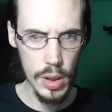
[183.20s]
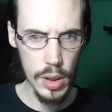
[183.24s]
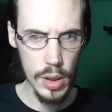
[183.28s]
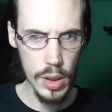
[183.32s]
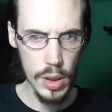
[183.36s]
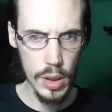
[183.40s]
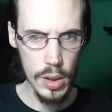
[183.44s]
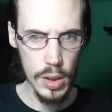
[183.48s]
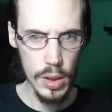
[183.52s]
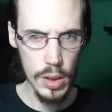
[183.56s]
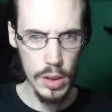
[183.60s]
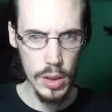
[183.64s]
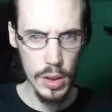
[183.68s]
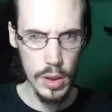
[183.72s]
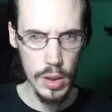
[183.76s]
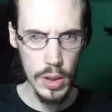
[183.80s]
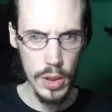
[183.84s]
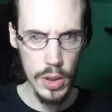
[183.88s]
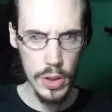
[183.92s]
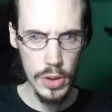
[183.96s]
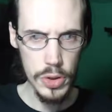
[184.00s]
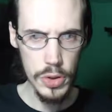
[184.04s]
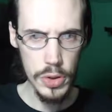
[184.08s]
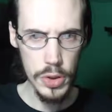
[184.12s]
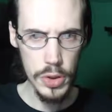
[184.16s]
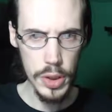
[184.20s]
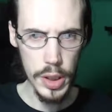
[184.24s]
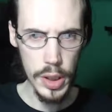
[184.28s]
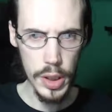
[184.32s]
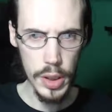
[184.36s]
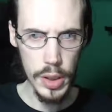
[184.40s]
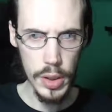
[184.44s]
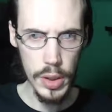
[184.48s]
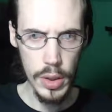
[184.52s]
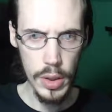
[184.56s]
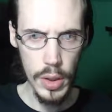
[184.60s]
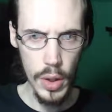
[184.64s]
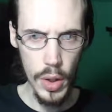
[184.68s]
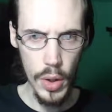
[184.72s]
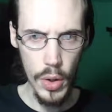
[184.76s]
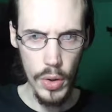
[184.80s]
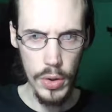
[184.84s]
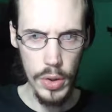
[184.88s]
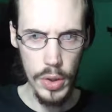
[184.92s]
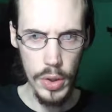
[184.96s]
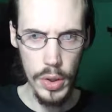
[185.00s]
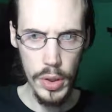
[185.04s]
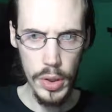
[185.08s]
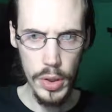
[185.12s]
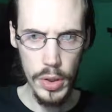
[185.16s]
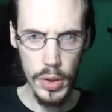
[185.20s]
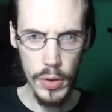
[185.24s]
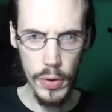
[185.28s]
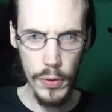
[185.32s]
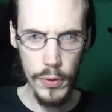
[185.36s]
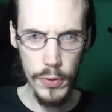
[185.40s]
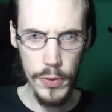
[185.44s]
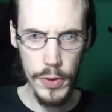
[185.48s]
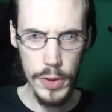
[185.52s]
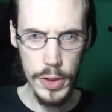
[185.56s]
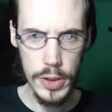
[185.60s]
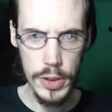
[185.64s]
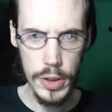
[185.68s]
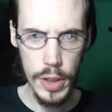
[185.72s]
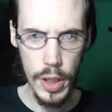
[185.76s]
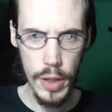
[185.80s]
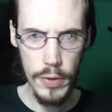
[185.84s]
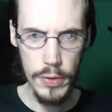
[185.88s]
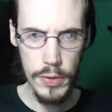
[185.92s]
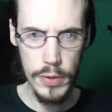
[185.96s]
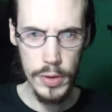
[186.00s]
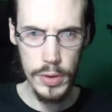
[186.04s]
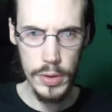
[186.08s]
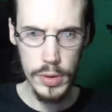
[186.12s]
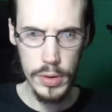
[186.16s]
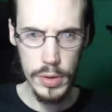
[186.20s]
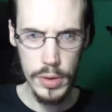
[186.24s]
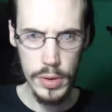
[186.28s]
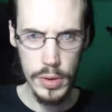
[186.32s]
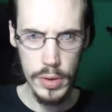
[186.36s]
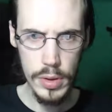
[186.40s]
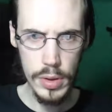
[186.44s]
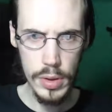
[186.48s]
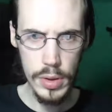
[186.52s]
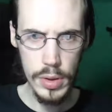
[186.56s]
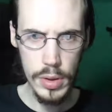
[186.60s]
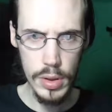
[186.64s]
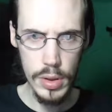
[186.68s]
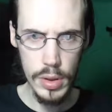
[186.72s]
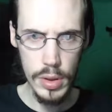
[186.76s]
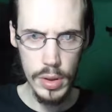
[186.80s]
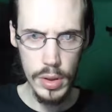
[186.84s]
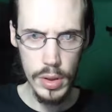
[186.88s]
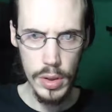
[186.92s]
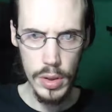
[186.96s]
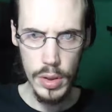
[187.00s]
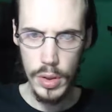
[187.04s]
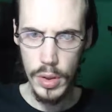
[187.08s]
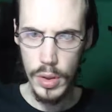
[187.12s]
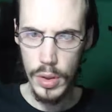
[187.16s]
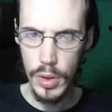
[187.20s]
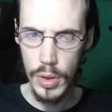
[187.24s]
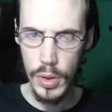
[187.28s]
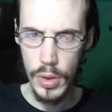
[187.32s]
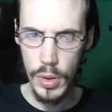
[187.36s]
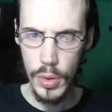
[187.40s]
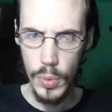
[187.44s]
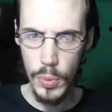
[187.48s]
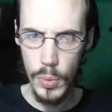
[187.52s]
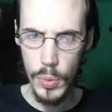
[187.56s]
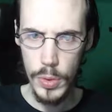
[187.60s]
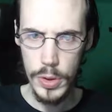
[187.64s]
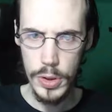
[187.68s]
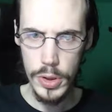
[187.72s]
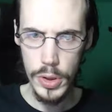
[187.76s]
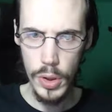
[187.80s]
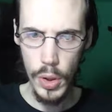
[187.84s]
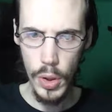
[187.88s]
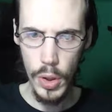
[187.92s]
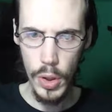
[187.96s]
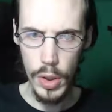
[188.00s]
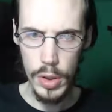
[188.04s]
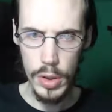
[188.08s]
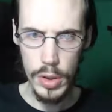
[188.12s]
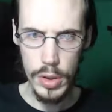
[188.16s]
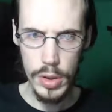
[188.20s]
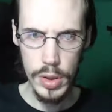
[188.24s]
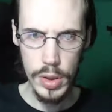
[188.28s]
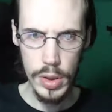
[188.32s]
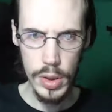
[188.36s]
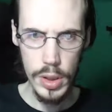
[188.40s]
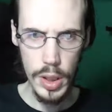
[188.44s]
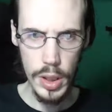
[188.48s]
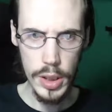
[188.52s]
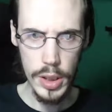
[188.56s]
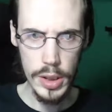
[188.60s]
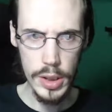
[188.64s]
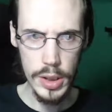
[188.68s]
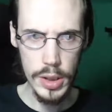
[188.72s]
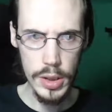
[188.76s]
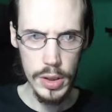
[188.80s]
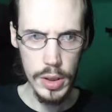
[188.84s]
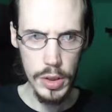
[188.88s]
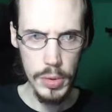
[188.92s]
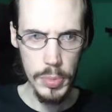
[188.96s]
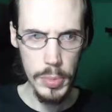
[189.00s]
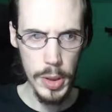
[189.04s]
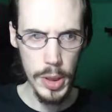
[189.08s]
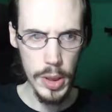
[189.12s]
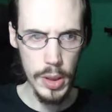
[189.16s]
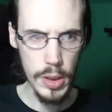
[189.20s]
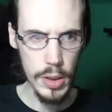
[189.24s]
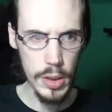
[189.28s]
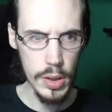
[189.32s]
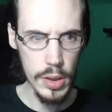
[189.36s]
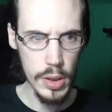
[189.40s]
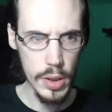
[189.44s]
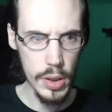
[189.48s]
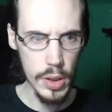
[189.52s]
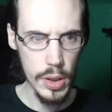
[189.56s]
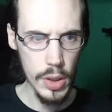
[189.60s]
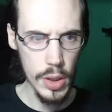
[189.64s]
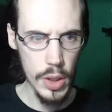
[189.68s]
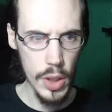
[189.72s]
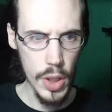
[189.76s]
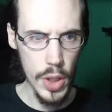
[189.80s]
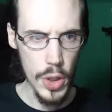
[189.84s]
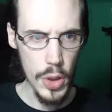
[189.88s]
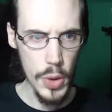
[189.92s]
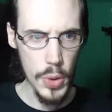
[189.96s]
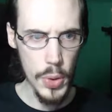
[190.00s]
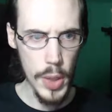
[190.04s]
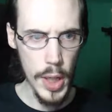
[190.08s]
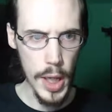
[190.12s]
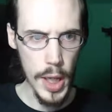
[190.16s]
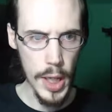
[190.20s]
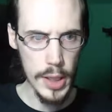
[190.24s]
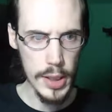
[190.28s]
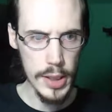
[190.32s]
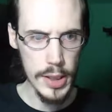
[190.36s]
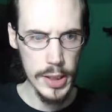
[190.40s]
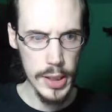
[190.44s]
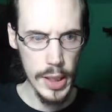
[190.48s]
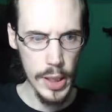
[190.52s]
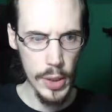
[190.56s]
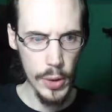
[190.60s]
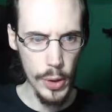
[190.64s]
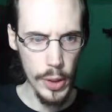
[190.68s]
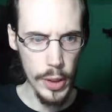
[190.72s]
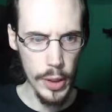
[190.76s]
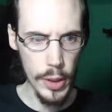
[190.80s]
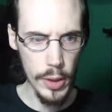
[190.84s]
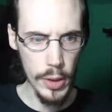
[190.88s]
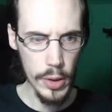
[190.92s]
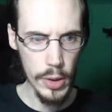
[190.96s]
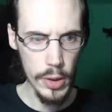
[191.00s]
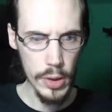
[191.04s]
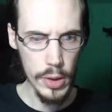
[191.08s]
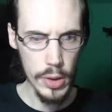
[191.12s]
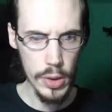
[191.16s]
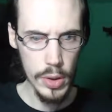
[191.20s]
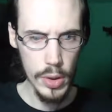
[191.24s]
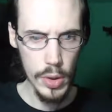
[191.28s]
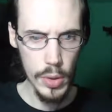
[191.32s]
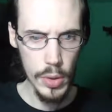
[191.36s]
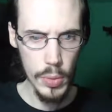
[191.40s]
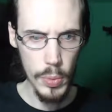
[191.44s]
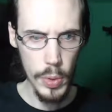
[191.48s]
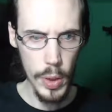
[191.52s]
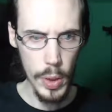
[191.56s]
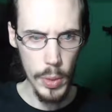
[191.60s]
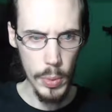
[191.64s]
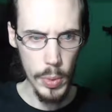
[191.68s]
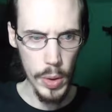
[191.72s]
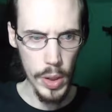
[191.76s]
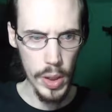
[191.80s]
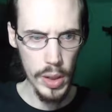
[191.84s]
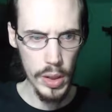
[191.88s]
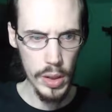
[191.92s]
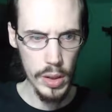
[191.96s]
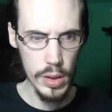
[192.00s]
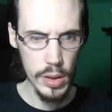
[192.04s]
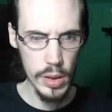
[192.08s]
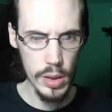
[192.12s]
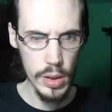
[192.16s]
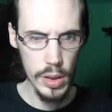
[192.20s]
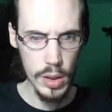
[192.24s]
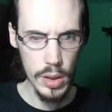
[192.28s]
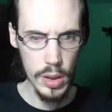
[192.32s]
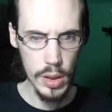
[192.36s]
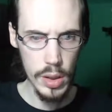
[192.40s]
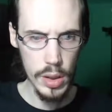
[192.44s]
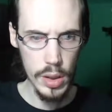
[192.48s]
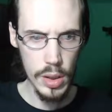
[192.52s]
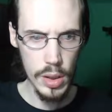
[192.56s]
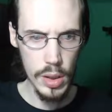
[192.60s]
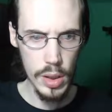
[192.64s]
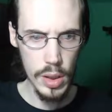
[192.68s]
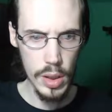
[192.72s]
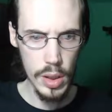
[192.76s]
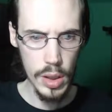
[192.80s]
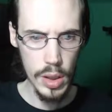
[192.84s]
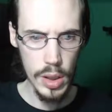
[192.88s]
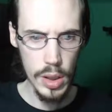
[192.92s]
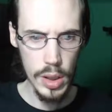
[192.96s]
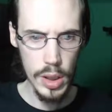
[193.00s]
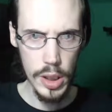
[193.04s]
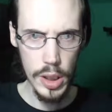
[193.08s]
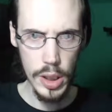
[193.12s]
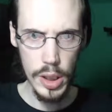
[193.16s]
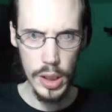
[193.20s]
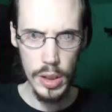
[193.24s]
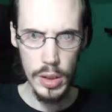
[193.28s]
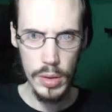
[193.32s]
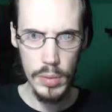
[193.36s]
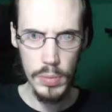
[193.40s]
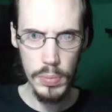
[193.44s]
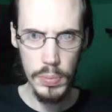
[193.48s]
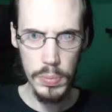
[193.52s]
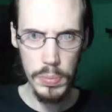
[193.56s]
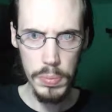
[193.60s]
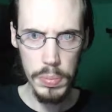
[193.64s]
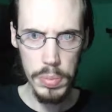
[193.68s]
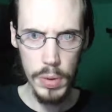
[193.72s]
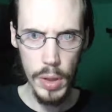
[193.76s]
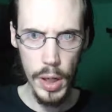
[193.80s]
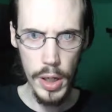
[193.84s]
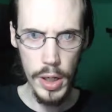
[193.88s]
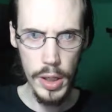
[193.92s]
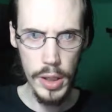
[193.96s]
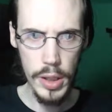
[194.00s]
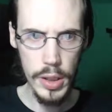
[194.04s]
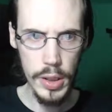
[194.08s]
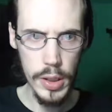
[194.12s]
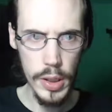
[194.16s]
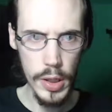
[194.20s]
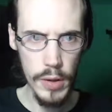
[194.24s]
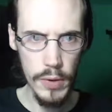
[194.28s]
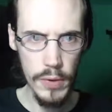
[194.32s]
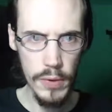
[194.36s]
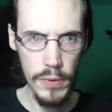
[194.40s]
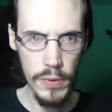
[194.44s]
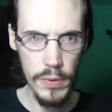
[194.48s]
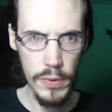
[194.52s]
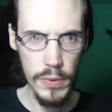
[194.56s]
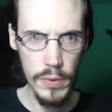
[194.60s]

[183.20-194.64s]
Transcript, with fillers: Huh? Tricky. Is there any little fish left? Where's the heart? Guts, you mean, you can't see or hear? Wait, what? You get blind and deaf?